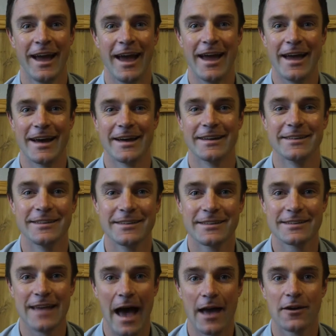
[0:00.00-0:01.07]
And
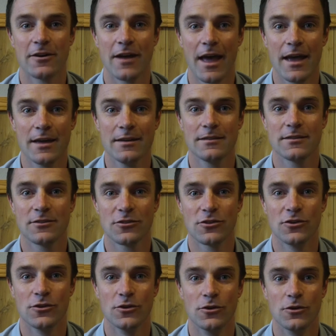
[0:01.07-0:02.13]
Saturday,
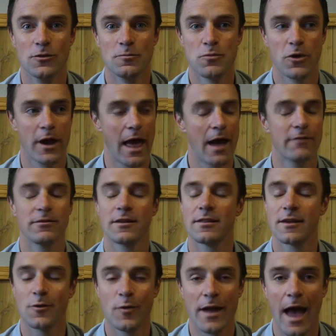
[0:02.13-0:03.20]
to put
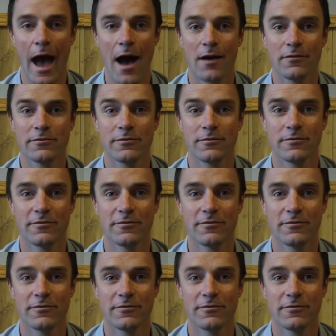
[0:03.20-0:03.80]
everything we have